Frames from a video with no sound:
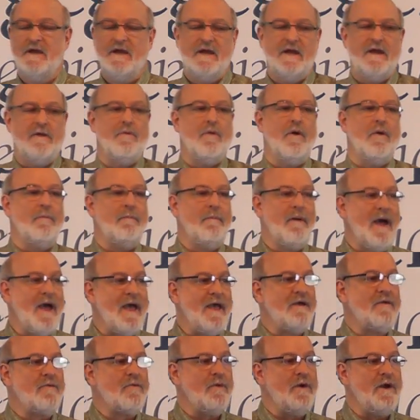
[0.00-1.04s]
It will
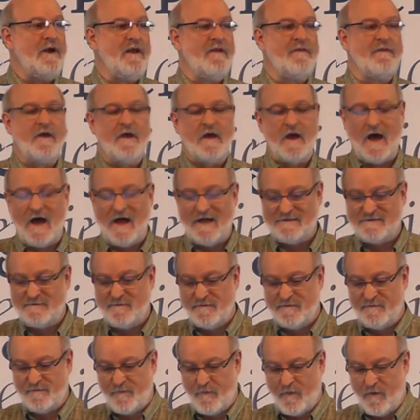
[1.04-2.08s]
make reading the
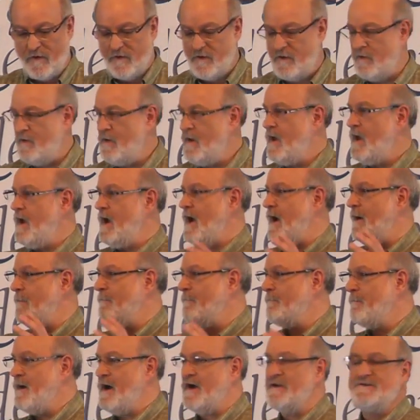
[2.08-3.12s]
Gospels for you a
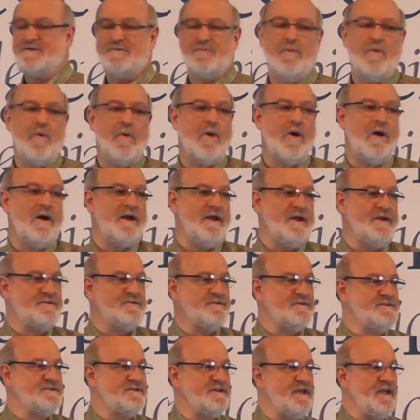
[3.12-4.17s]
much more
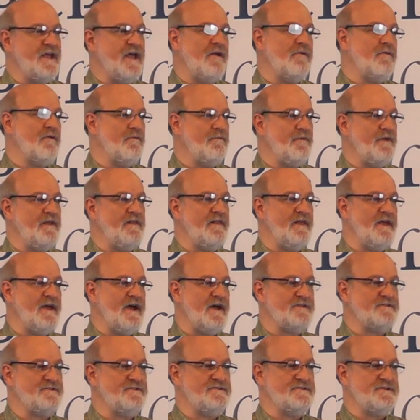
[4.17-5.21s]
interesting and revealing
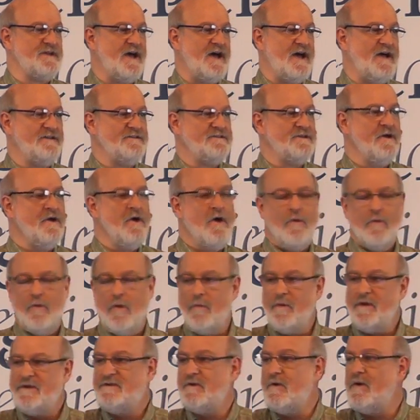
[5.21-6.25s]
exercise.
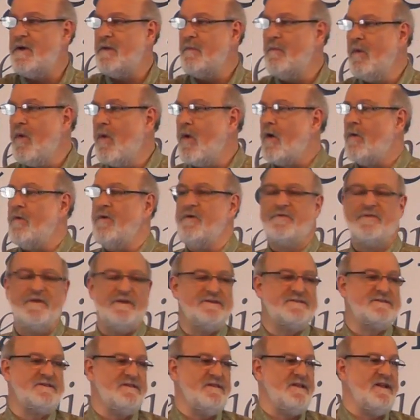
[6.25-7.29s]
We'll be doing more with
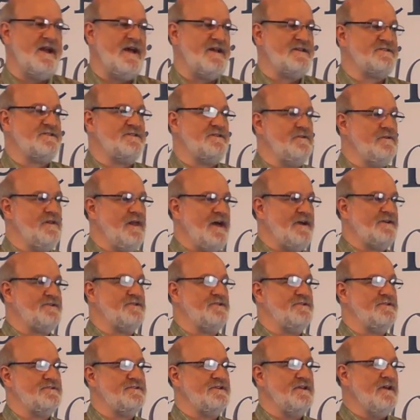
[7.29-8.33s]
this in the next two
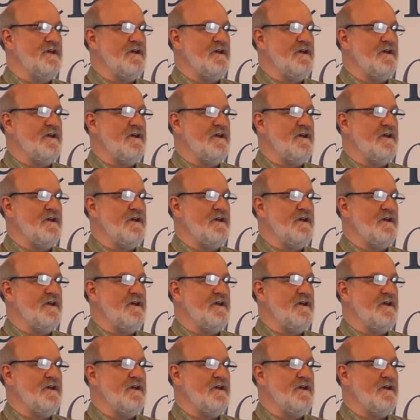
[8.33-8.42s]
lectures,